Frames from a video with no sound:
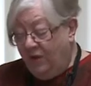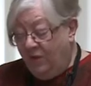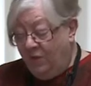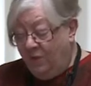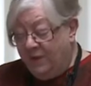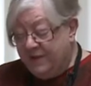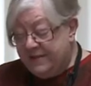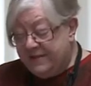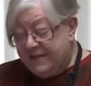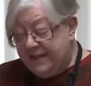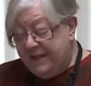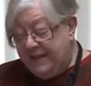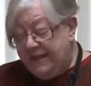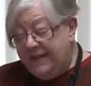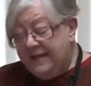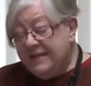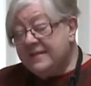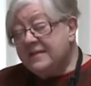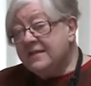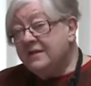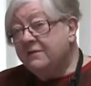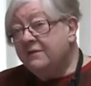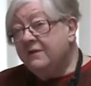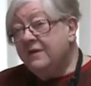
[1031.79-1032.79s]
was
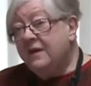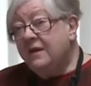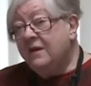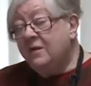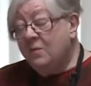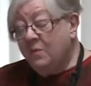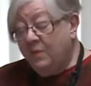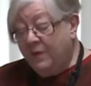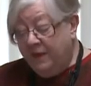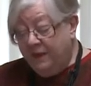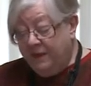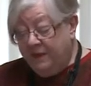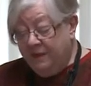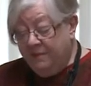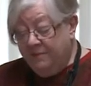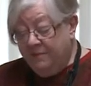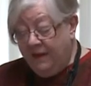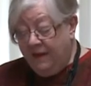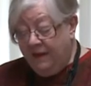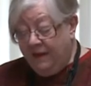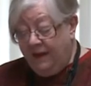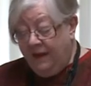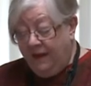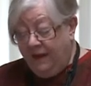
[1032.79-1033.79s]
east of King William
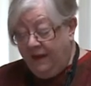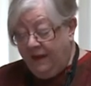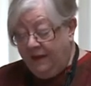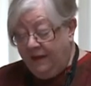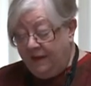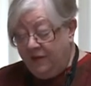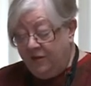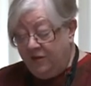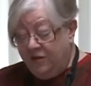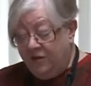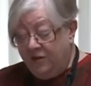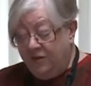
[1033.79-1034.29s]
Island,